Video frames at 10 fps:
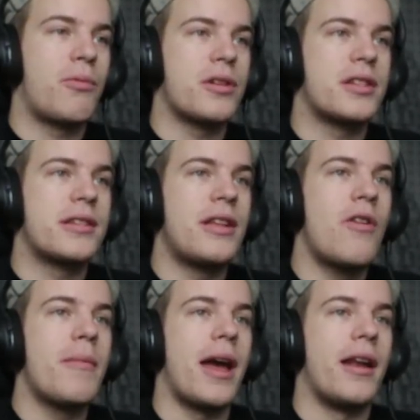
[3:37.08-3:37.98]
we're a
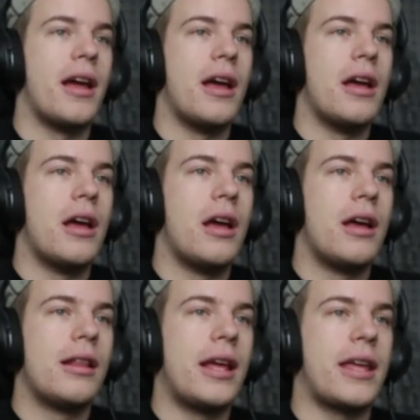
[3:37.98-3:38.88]
snowman.
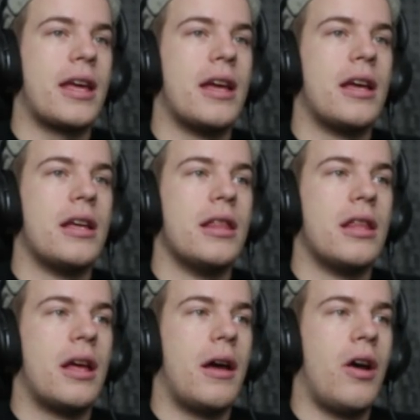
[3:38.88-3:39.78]
Like
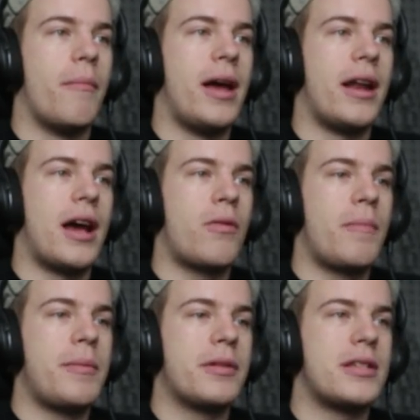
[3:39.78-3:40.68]
Oh man, I don't
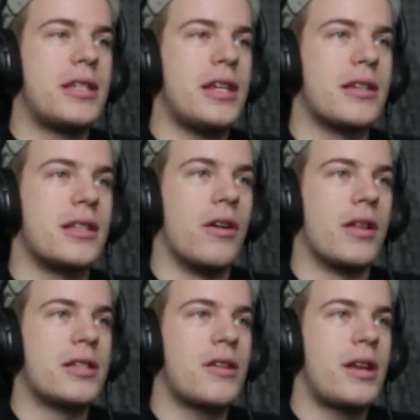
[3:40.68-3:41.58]
want people to see us
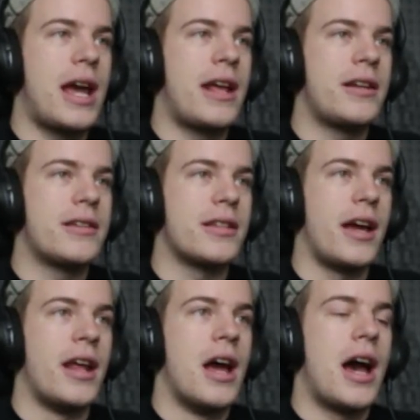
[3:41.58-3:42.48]
Let's go to edit
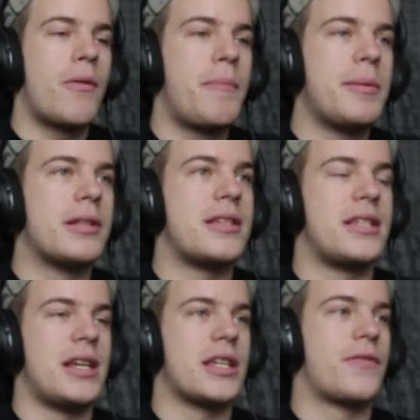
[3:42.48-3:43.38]
design. I don't want people to
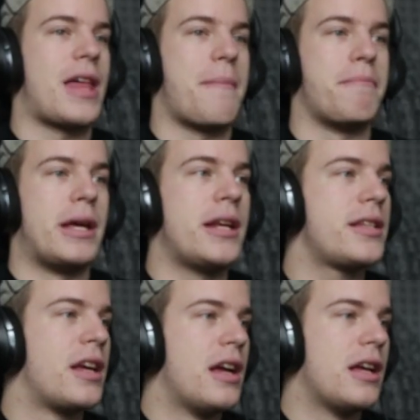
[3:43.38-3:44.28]
see us for that
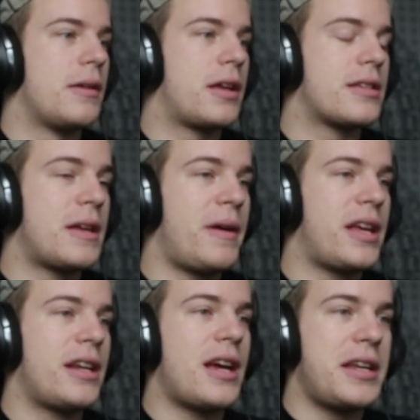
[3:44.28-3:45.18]
minute because they might
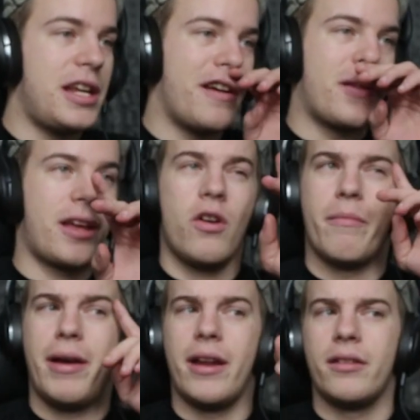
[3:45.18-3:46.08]
get an idea of like, oh
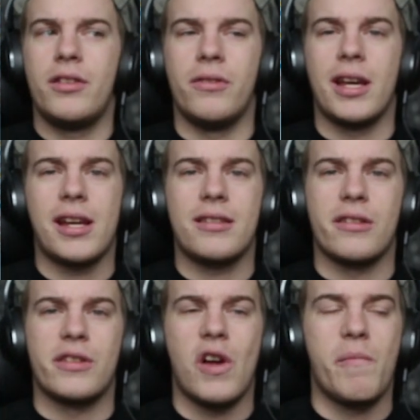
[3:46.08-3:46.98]
man, dude, that guy's a
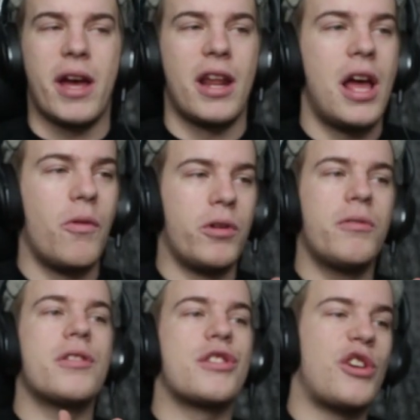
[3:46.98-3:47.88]
snowman. We're
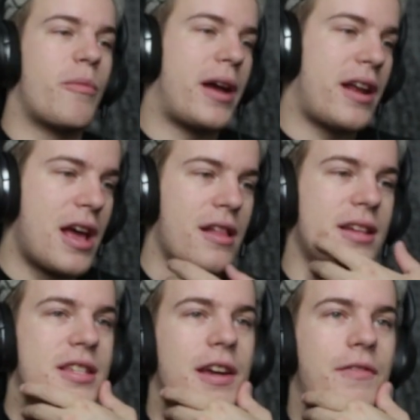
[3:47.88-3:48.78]
doing a snowman.
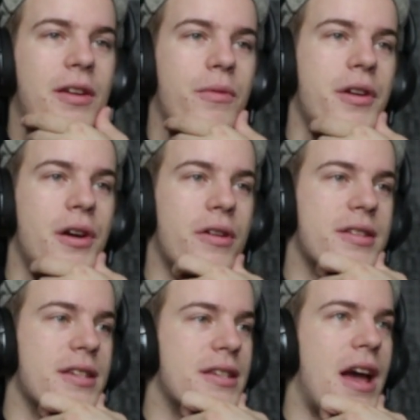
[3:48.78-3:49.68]
Let's see if anyone
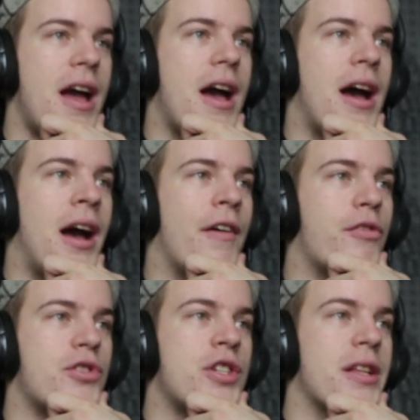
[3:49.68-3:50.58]
notices. Uh, for
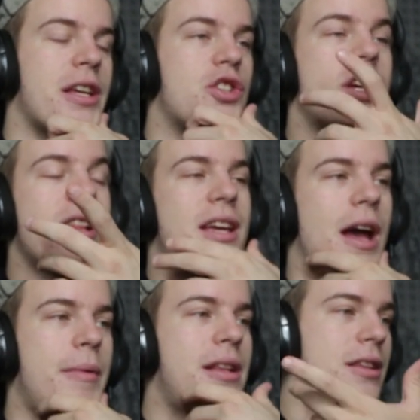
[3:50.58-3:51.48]
chilly, chilly. I
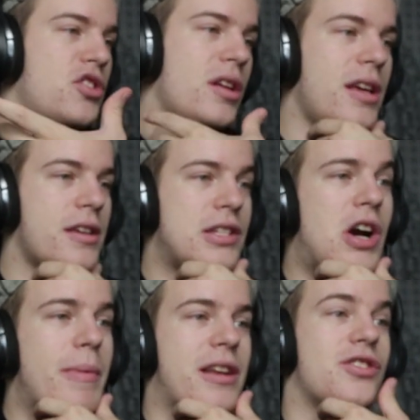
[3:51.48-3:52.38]
mean, chilly.
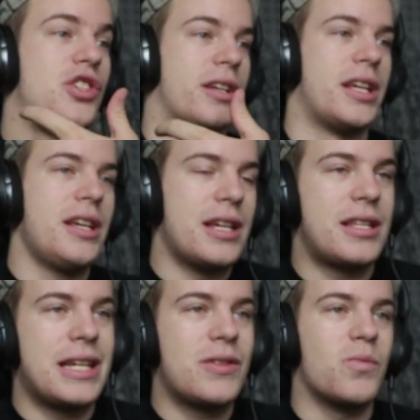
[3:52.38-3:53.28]
Snowman is chilly. It's
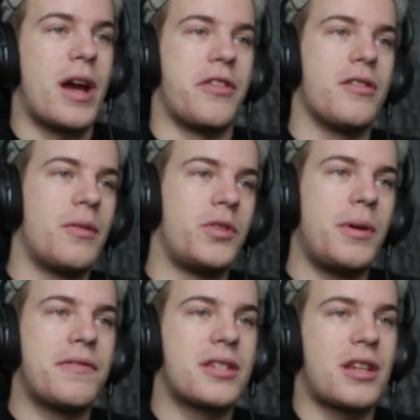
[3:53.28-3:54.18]
it's weather. Do
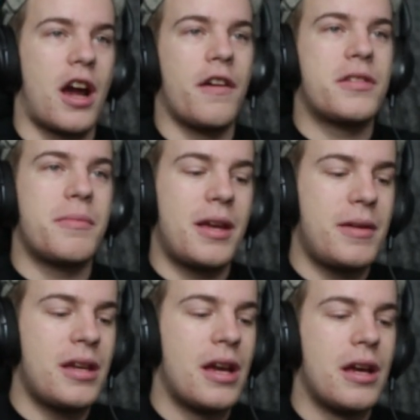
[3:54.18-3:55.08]
we have scarves
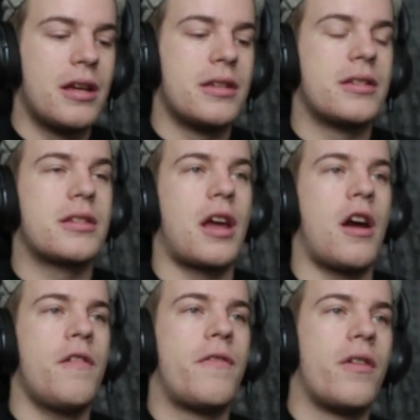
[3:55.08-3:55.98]
maybe?
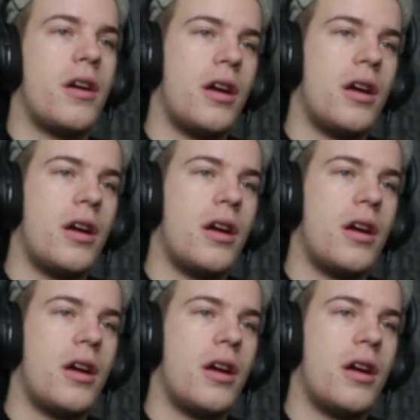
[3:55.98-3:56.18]
Scarf.